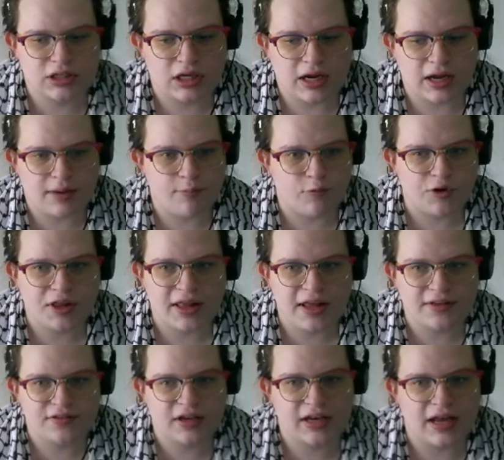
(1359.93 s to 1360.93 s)
I'm
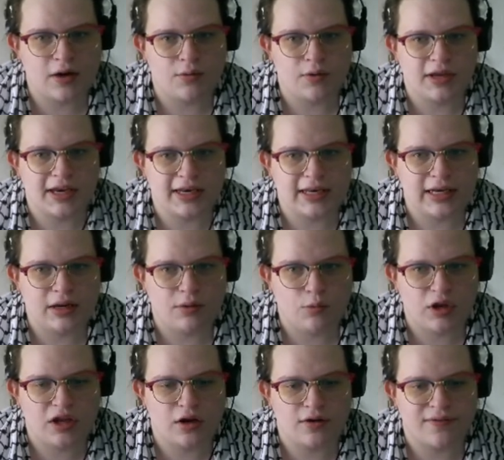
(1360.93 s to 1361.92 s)
realizing now we
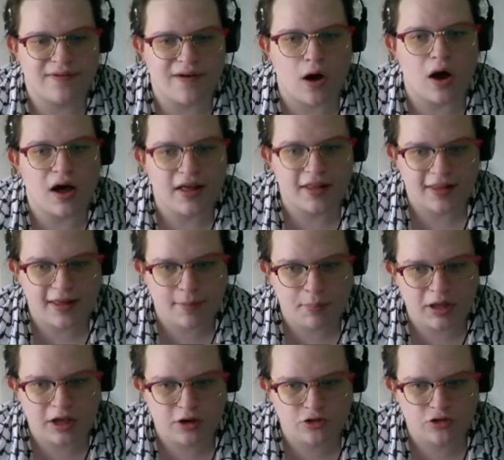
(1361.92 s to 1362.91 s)
could have caught that
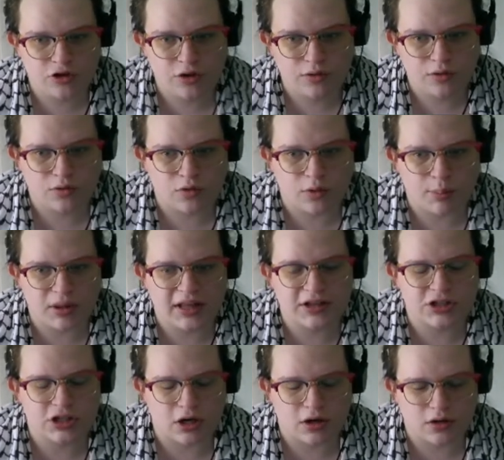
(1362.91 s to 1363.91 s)
Pikachu and
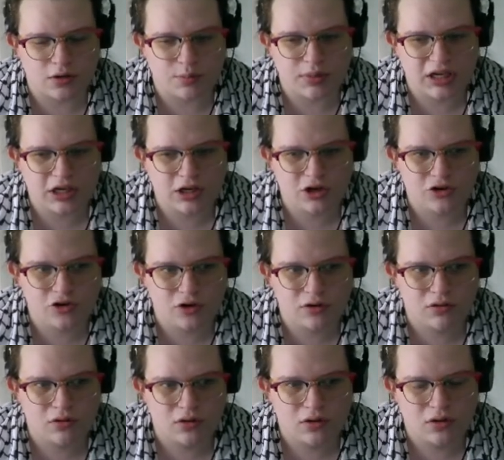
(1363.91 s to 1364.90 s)
replaced our own Pikachu.
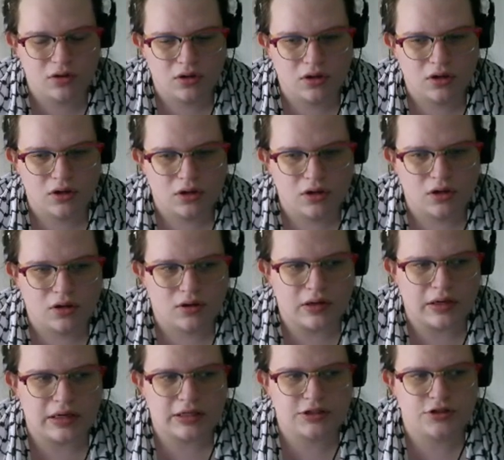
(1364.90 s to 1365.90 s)

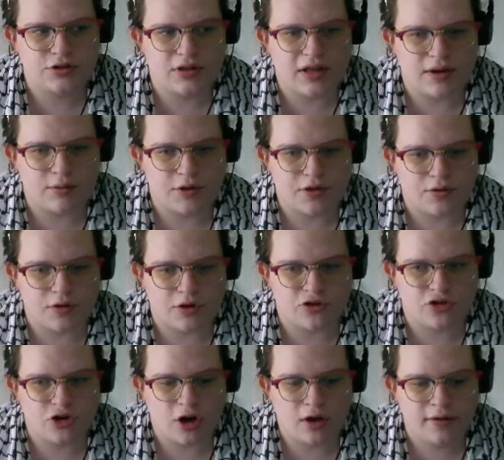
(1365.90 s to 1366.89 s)
Let's do that with a
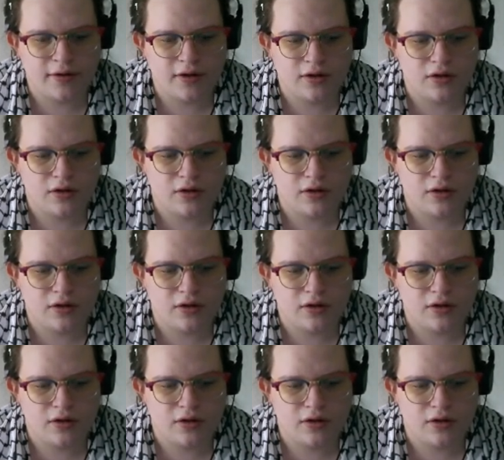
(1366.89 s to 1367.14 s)
Lechonk.